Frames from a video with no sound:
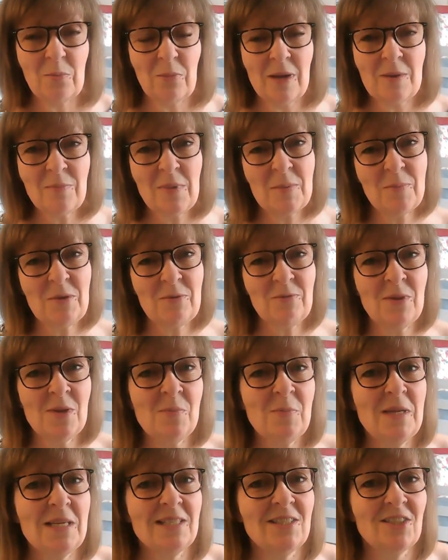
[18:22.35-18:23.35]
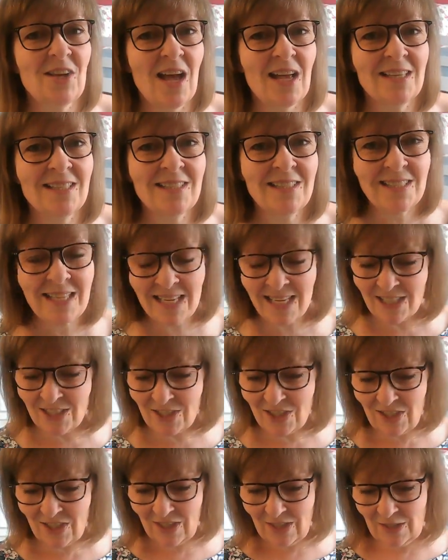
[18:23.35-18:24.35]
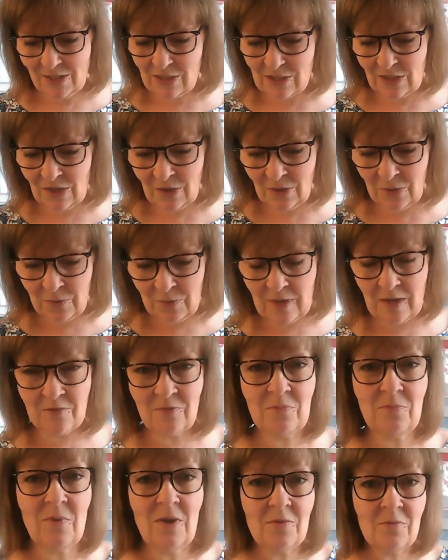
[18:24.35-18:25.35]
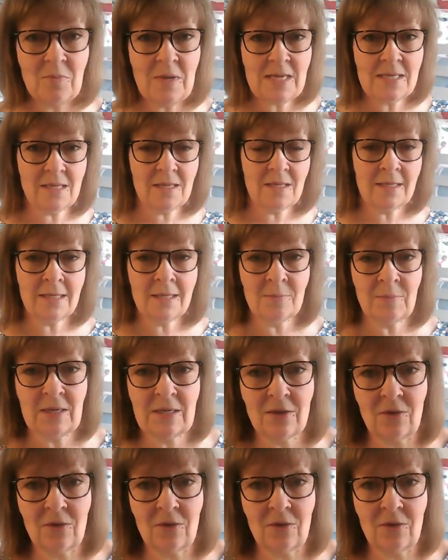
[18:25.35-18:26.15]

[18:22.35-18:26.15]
I made me feel a bit childish, so I've, I've made it a little bit